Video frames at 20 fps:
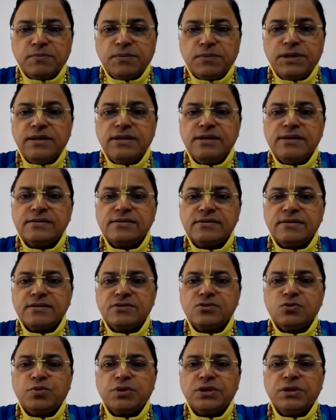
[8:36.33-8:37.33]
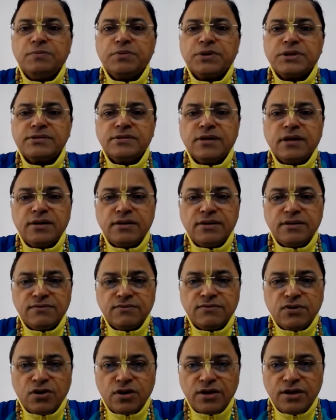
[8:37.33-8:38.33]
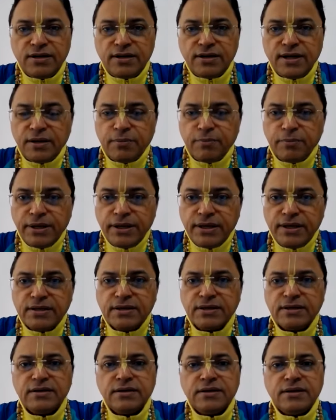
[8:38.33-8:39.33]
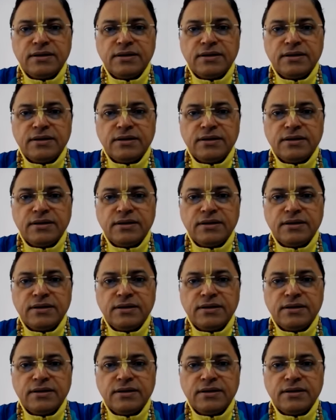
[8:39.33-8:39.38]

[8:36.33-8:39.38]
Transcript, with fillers: please the Supreme Personality of Godhead and make